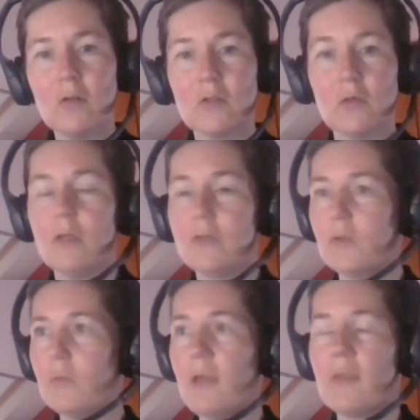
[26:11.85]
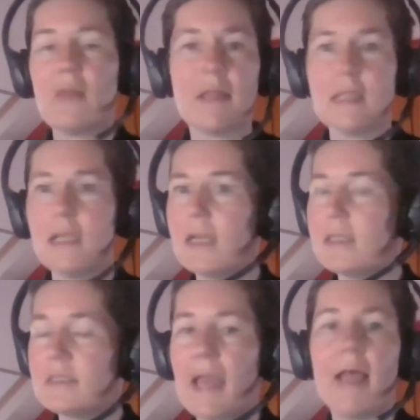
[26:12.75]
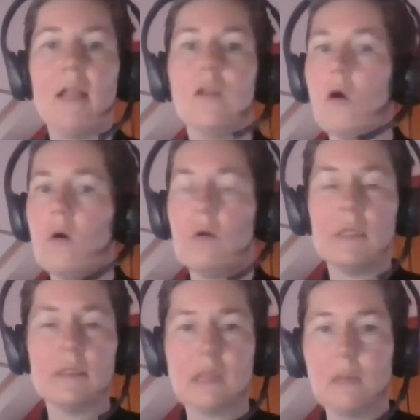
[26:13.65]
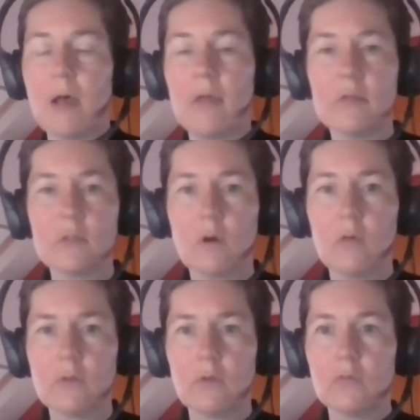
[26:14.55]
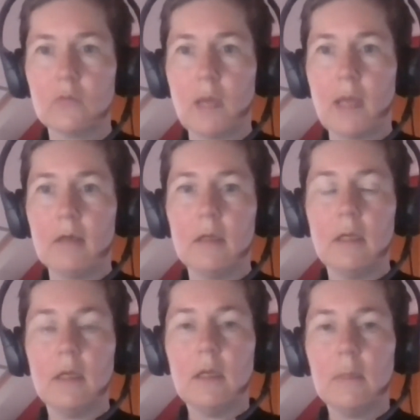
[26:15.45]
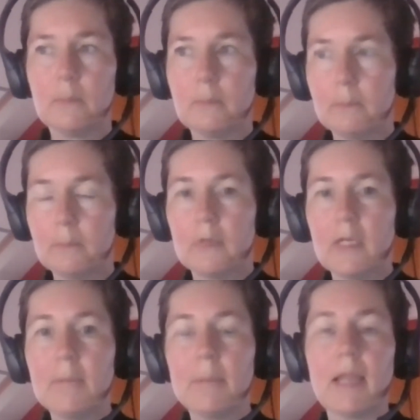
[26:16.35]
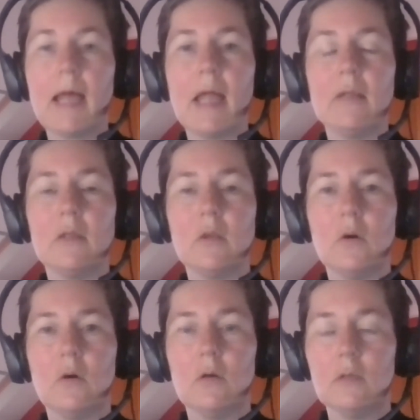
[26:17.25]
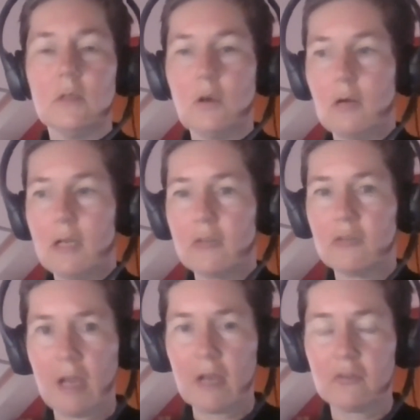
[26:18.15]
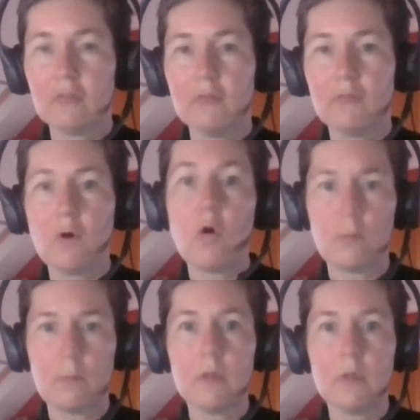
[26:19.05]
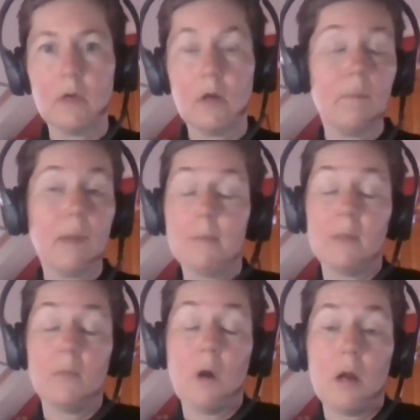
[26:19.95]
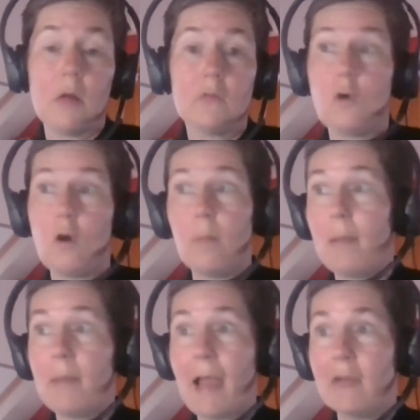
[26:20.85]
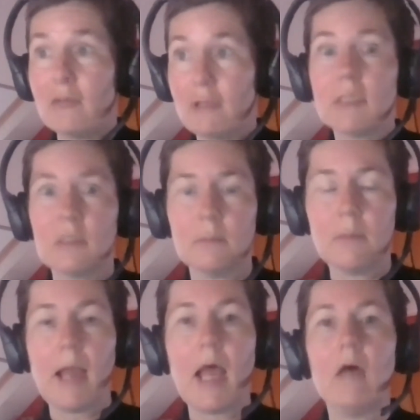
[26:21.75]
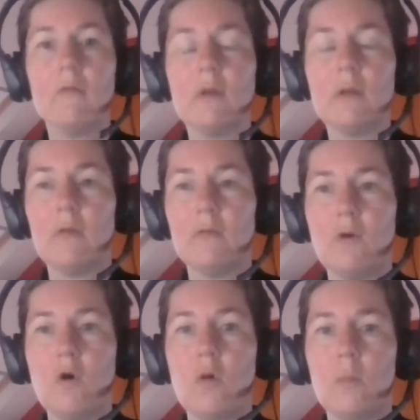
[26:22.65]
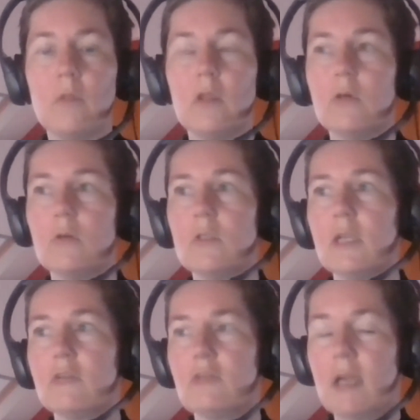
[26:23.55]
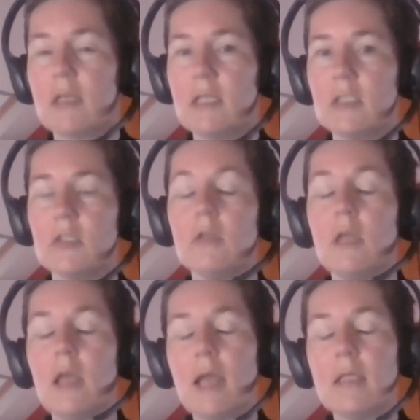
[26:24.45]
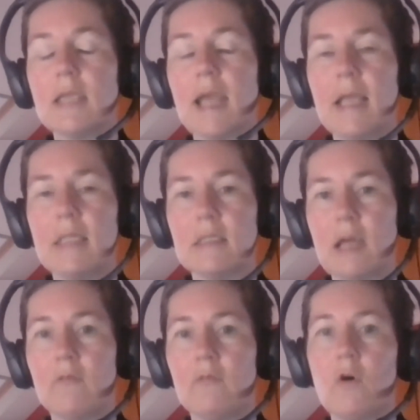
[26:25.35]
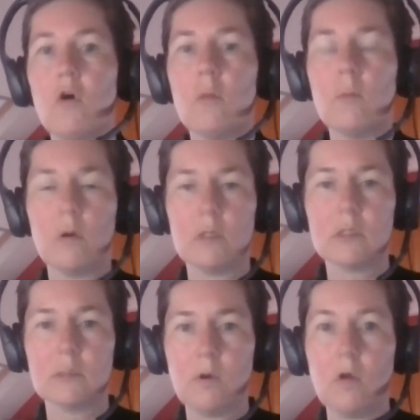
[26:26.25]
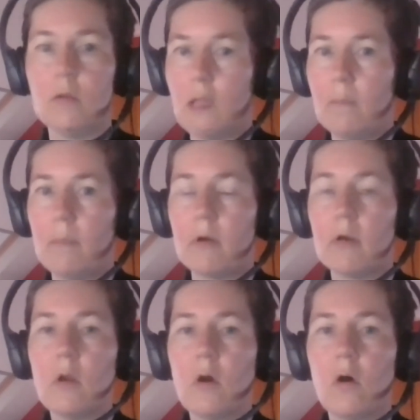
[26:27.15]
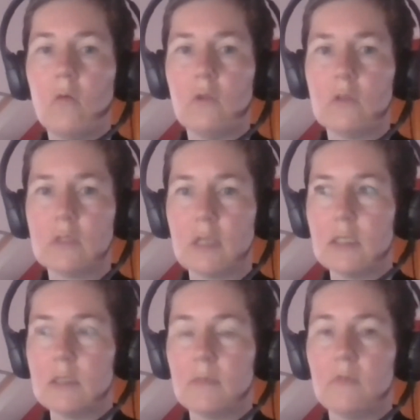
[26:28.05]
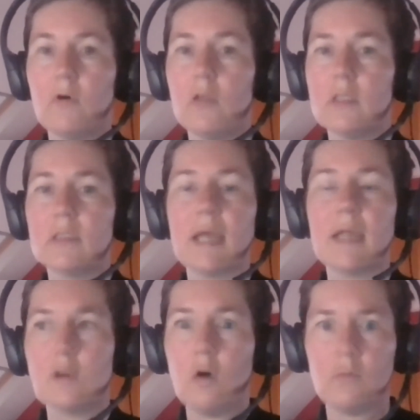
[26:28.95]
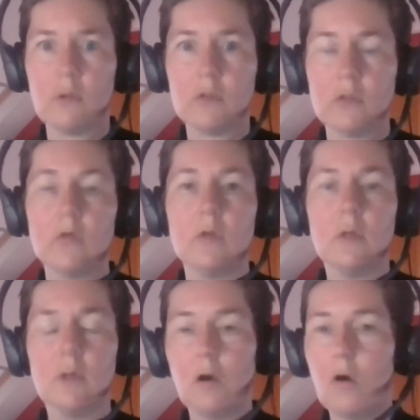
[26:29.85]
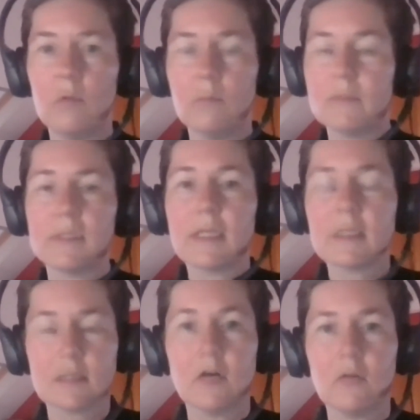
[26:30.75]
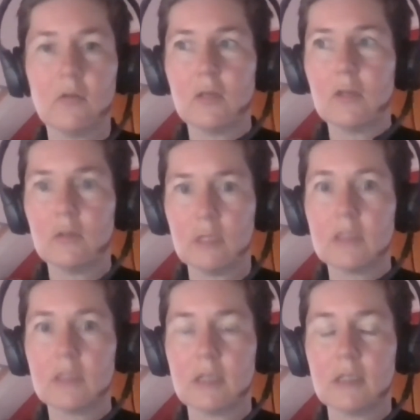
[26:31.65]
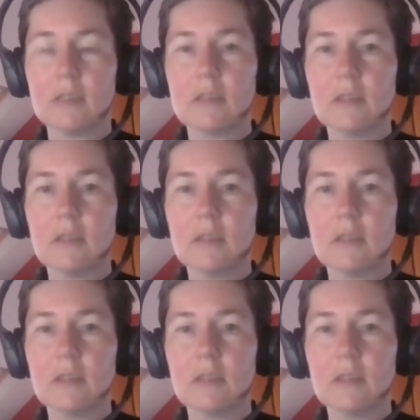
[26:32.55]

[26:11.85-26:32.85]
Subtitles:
So whether that's in Excel or in some other sort of software, pre-plan your extraction form. Or it might be a Word form, might be handwritten, but have a form that you're going to extract into, and test that form on a small number of your studies before you set off and do all 60 of the included studies.